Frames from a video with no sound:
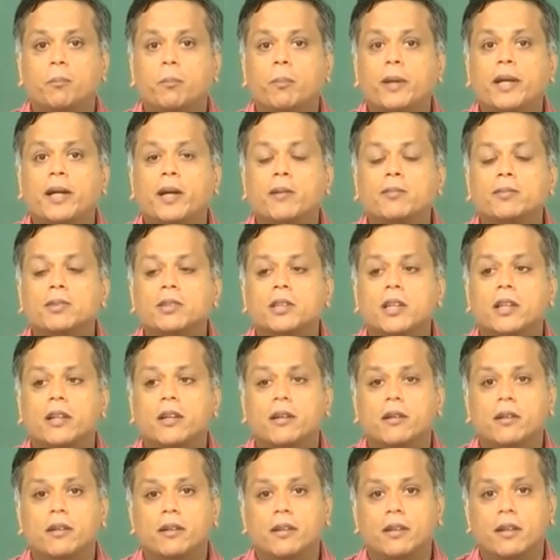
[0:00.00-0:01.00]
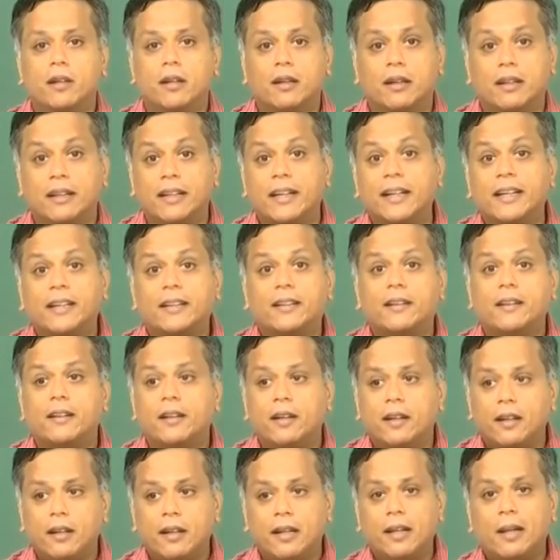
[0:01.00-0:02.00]
becomes the rate
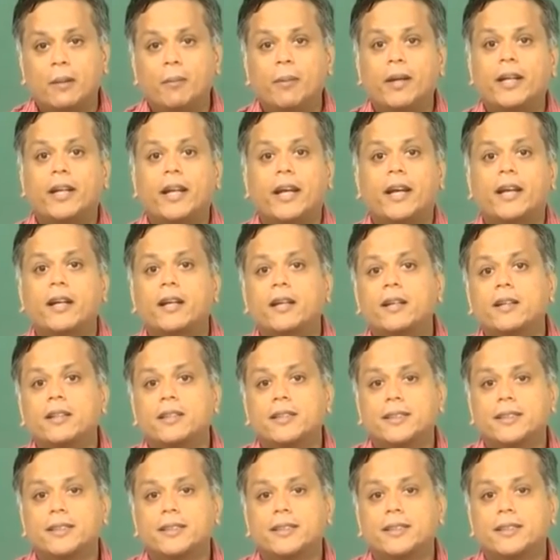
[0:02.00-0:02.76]
limiting